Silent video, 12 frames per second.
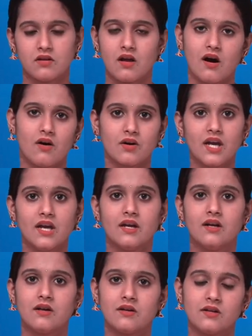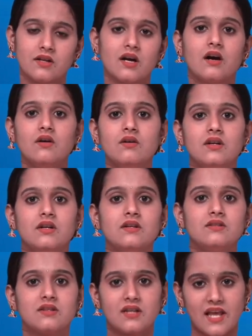Okay, now
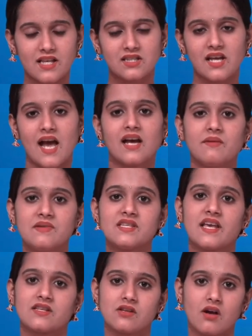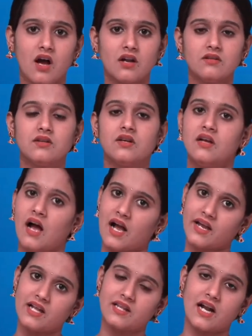the next diagram is the hexagon.
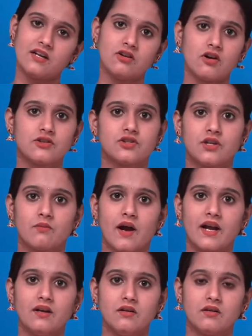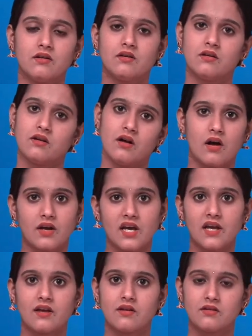Again, that also divide.
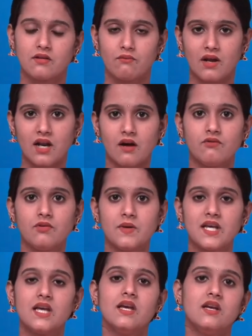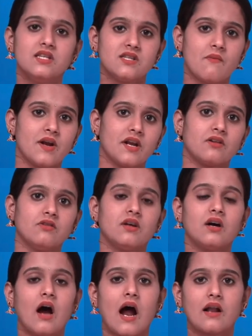Okay, the one half would be symmetric to
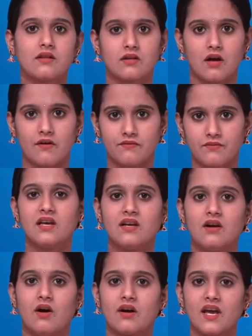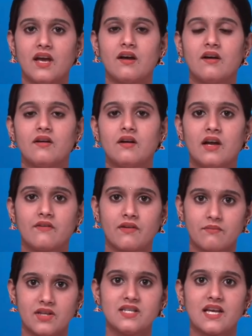the another half. Okay,
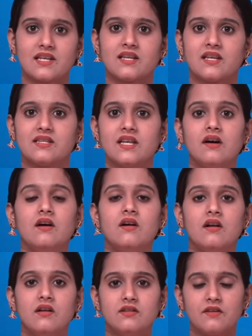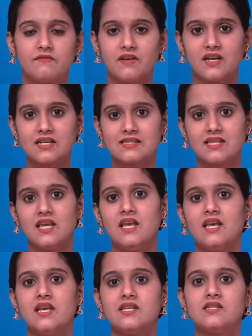from this I can say the figure
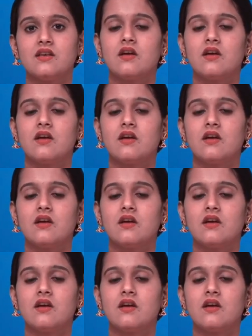C is